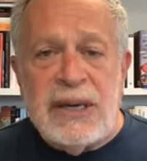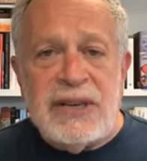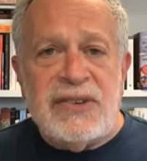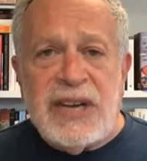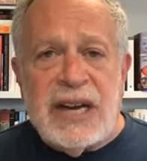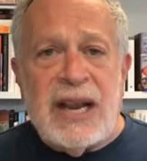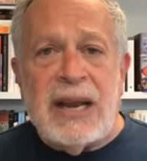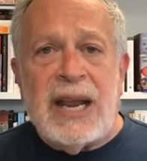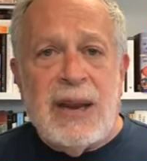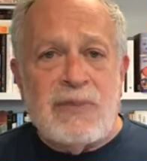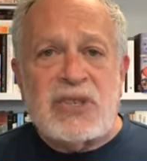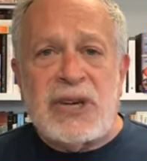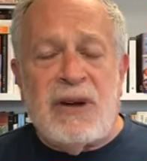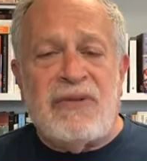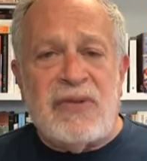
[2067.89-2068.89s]
digging
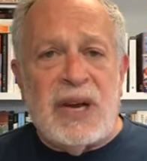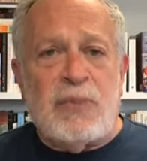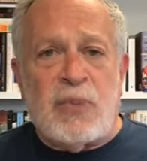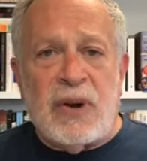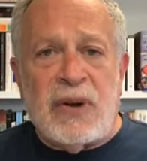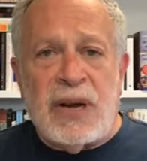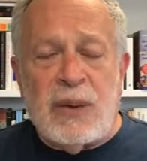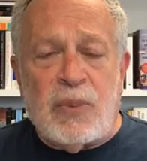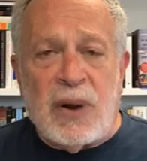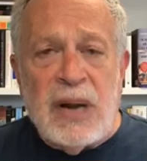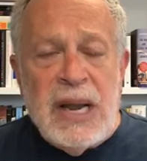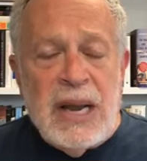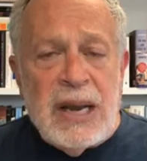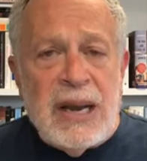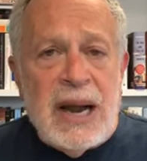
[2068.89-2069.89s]
himself deeper and deeper.
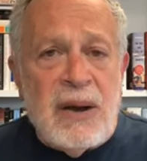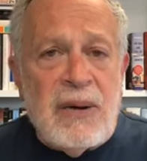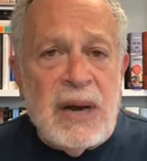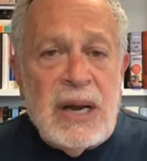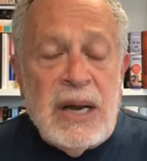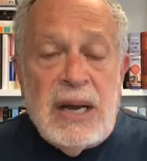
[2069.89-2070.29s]
Now,